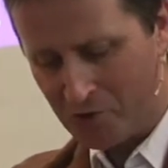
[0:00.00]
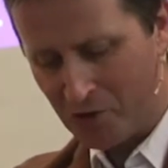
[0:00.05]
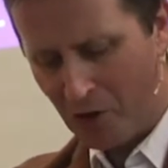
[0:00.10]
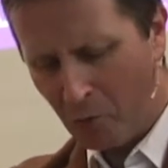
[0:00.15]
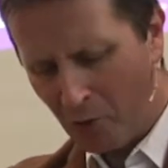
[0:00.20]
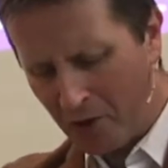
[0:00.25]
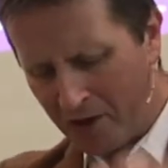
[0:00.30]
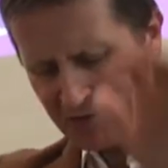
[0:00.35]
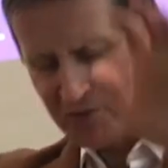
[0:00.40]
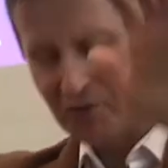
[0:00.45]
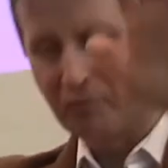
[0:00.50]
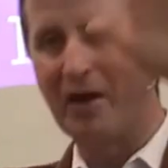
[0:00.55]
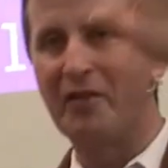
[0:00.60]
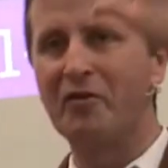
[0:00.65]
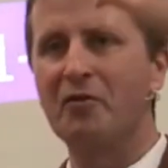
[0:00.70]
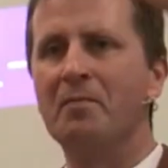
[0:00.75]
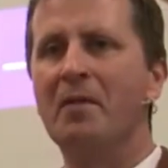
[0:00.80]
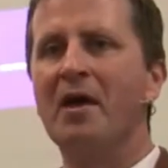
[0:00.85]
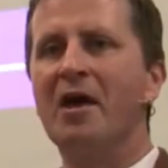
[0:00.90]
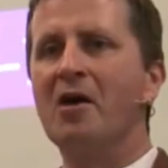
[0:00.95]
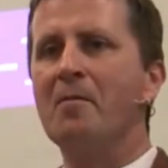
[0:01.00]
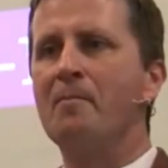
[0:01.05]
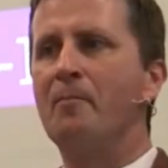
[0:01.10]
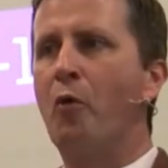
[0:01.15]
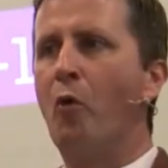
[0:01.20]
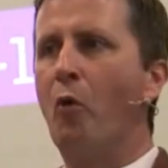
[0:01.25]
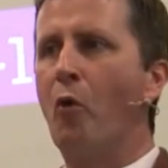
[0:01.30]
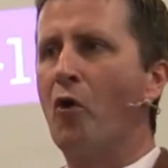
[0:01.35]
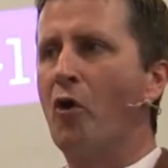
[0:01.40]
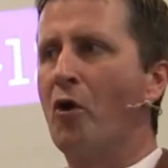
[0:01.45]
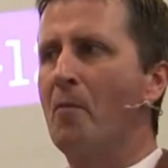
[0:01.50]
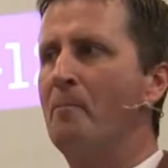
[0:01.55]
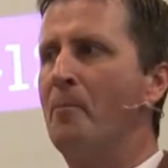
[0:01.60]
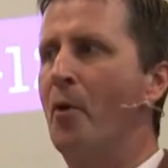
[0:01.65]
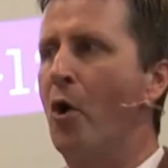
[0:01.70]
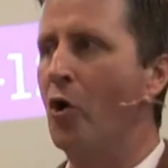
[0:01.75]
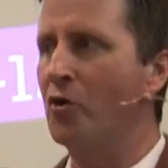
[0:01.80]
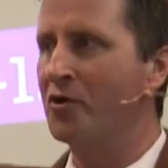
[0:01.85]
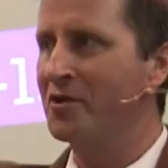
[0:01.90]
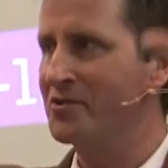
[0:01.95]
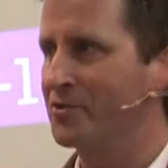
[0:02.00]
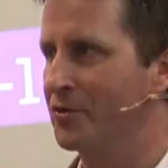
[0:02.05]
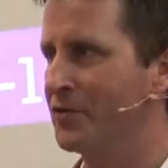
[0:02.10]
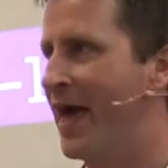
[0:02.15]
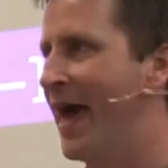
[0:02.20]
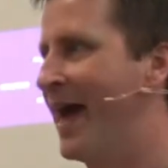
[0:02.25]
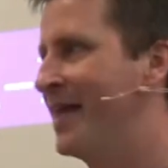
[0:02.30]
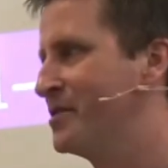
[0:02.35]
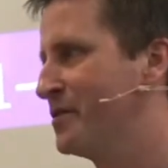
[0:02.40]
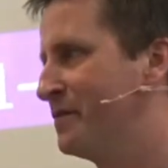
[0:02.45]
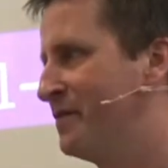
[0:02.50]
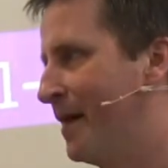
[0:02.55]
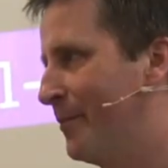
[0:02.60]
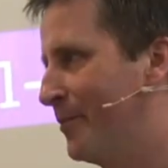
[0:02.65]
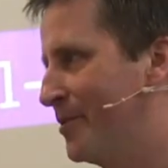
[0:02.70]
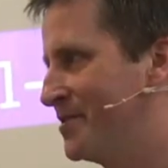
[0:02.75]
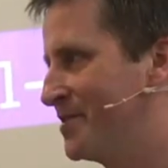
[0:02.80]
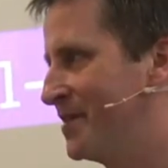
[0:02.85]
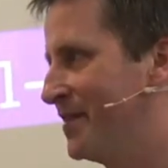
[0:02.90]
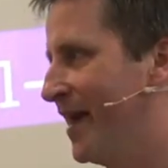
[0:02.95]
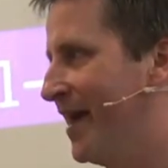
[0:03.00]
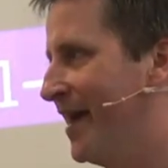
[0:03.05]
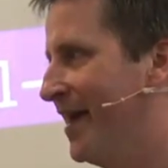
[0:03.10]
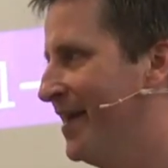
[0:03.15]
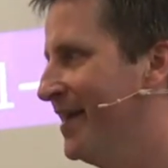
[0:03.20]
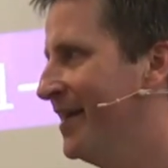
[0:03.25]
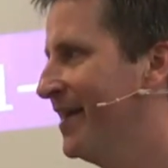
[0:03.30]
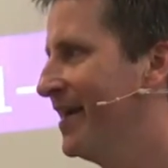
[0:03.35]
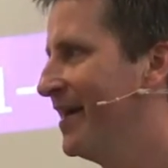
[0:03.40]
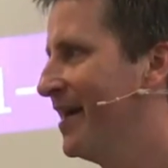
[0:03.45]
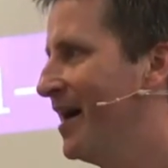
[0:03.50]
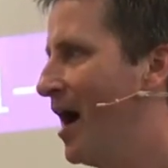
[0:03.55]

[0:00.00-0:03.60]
So rather than pour burdens on the heads of families today,